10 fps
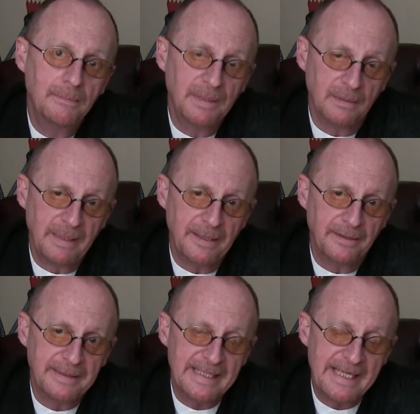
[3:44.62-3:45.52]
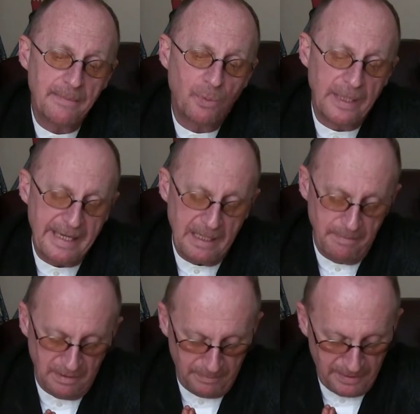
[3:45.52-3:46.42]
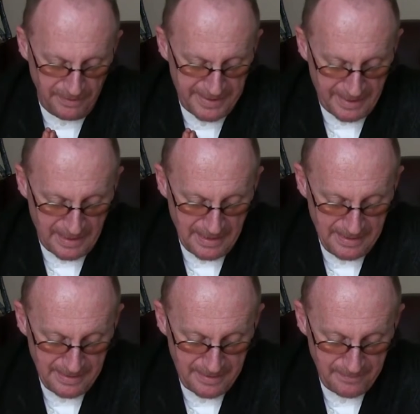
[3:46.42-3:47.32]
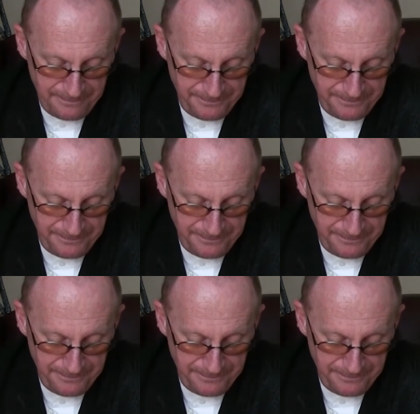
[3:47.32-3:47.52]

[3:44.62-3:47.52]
millimeter to 10.8 millimeter in size.